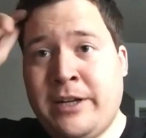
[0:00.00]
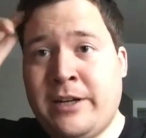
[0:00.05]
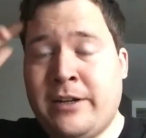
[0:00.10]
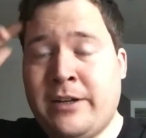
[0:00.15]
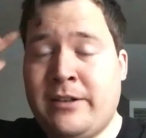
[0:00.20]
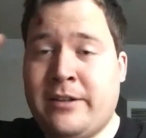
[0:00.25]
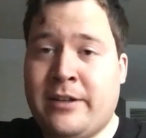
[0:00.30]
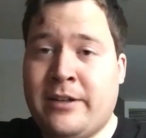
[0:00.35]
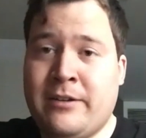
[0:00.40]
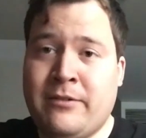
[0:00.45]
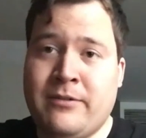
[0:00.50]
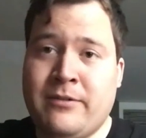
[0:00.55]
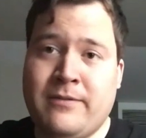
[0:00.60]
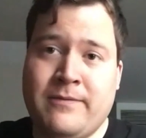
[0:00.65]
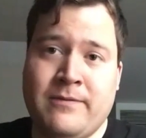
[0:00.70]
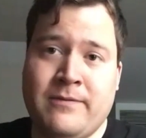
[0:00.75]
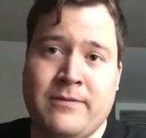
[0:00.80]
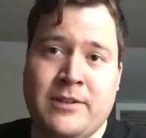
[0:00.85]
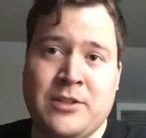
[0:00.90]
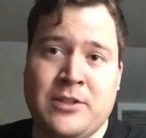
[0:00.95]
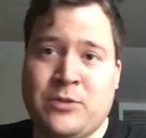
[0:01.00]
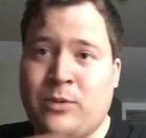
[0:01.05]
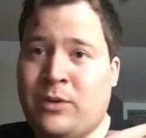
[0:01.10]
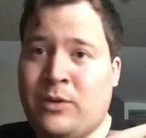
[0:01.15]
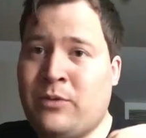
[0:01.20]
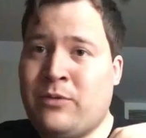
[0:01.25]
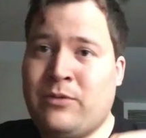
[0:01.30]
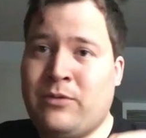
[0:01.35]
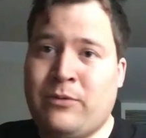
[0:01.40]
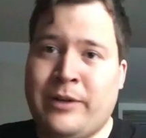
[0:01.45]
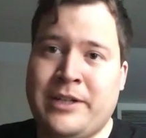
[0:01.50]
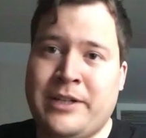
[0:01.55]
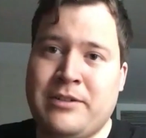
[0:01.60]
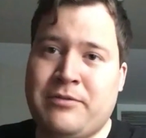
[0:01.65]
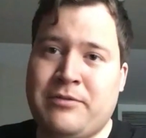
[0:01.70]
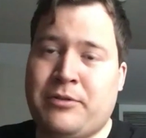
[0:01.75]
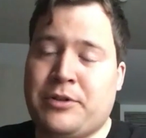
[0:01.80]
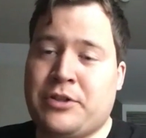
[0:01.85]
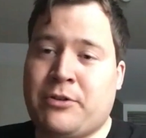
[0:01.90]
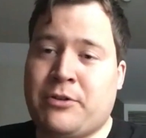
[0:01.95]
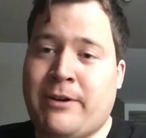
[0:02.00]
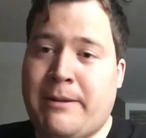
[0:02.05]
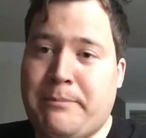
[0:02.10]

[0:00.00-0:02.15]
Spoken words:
then this one went for scrap.